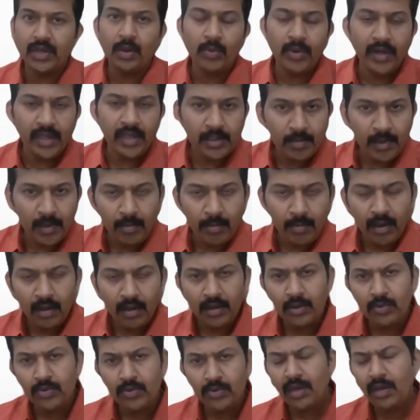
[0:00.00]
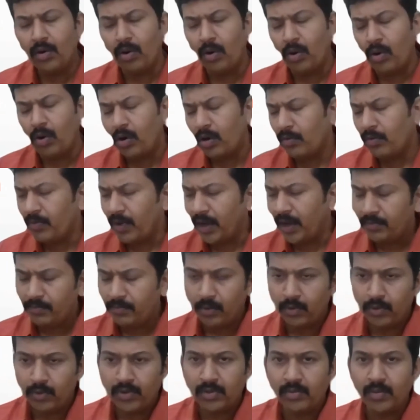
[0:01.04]
Nowadays, people are using a lot of
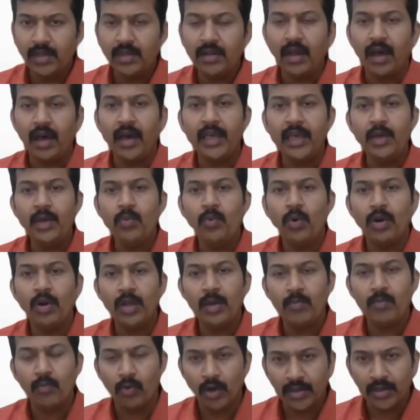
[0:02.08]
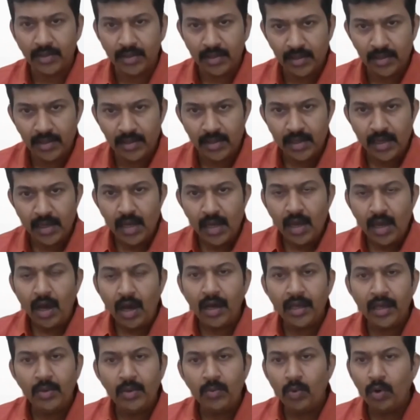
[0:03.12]
headphones with high volume voices,
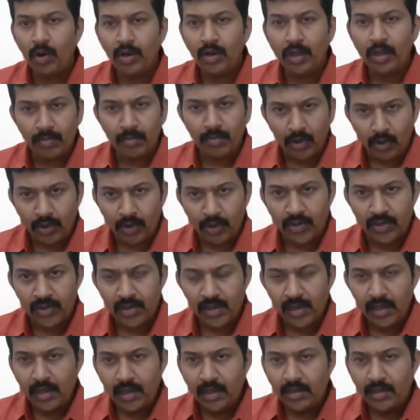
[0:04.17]
high volume noise.